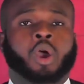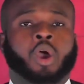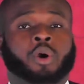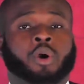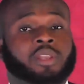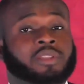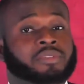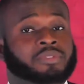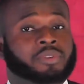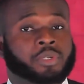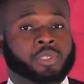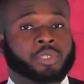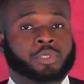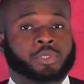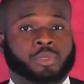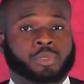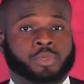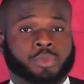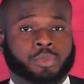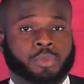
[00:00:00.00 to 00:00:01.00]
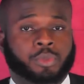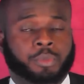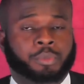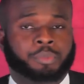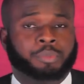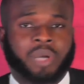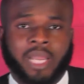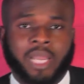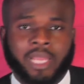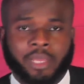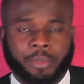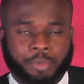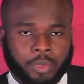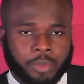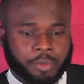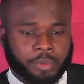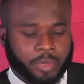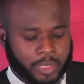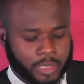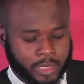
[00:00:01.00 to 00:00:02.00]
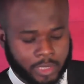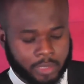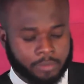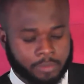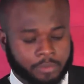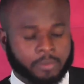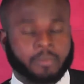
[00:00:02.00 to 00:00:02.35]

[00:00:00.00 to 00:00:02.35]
only for you to buy a property